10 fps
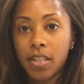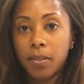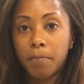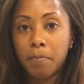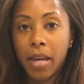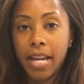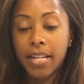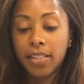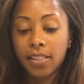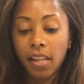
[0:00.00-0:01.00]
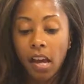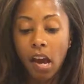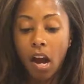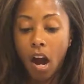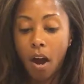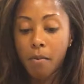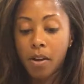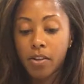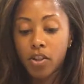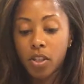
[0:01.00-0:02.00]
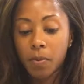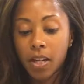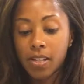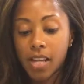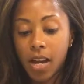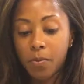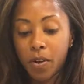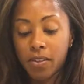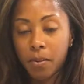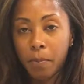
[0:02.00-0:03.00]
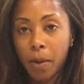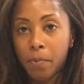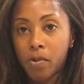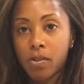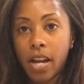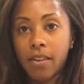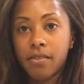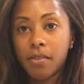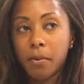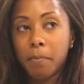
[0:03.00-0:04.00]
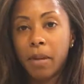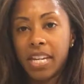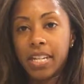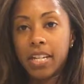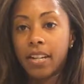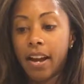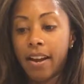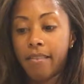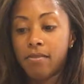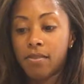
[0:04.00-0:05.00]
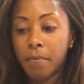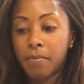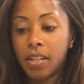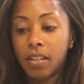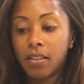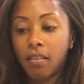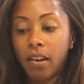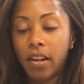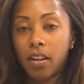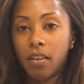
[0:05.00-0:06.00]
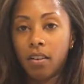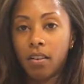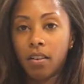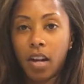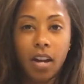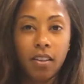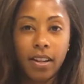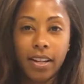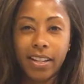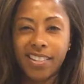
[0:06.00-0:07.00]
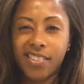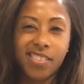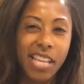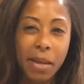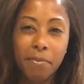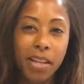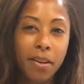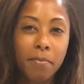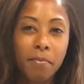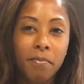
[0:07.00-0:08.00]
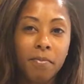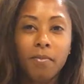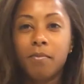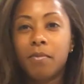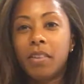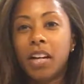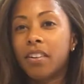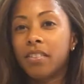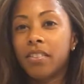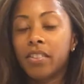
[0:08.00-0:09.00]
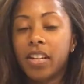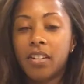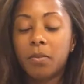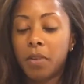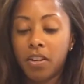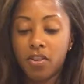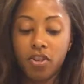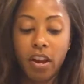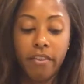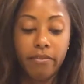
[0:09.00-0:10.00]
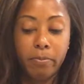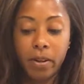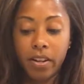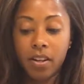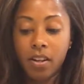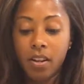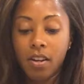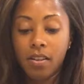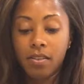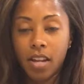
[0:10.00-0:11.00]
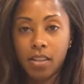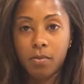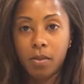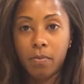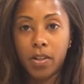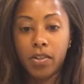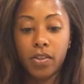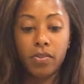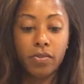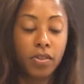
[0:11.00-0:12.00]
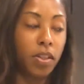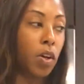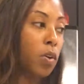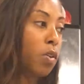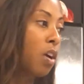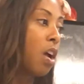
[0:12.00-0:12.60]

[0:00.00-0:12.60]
as a base, just because I want the peppers as they're baking to have something to like, kind of like, I guess, steam them. I don't know, you guys, I'm not a chef, but that's what I'm gonna do. So